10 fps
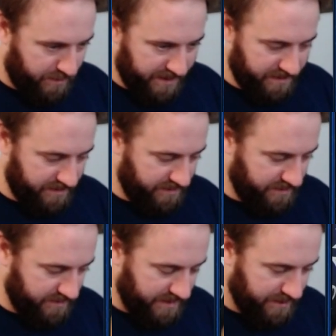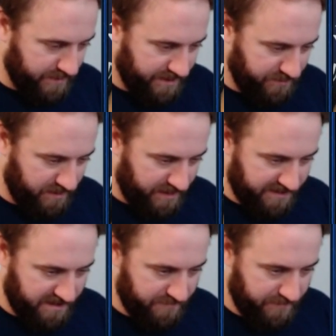can I utilize
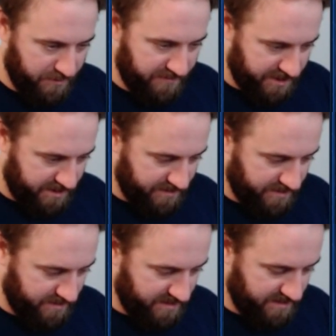these mutables?